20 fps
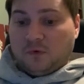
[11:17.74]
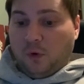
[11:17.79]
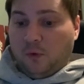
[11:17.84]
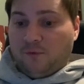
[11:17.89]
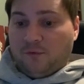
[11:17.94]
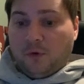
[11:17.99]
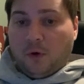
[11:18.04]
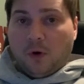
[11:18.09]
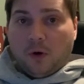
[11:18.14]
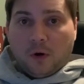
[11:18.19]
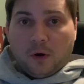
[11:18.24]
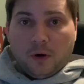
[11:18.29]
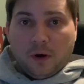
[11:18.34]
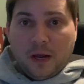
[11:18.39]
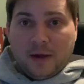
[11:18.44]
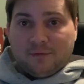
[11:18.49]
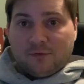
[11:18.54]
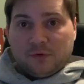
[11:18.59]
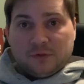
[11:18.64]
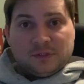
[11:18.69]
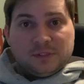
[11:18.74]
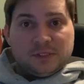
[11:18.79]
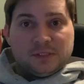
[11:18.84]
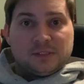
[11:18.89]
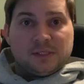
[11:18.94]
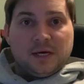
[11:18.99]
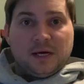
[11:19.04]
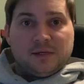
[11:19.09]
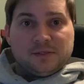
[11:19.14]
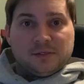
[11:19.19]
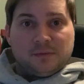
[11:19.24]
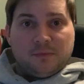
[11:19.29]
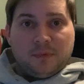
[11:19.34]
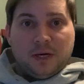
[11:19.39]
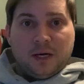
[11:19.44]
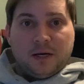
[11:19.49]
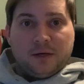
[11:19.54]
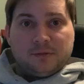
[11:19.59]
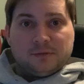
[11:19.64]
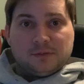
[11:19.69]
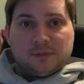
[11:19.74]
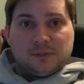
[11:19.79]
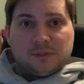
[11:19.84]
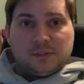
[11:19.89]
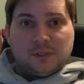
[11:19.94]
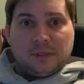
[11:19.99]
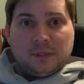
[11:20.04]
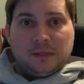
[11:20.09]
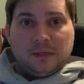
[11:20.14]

far, after 6,000 miles,